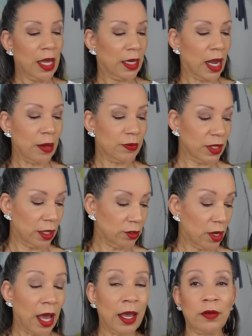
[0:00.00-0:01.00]
And I'm
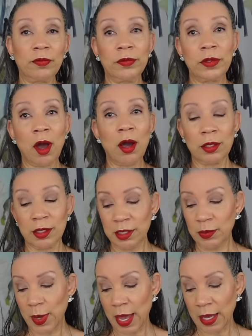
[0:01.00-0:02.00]
telling you, I have dogged
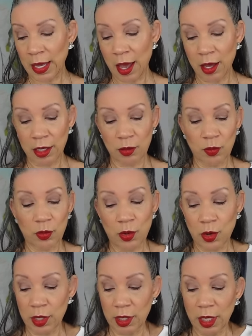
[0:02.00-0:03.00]
this bag out and
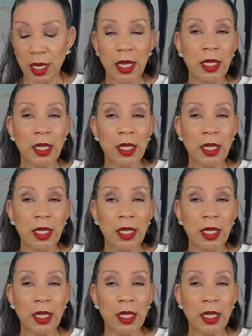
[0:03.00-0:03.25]
worn it.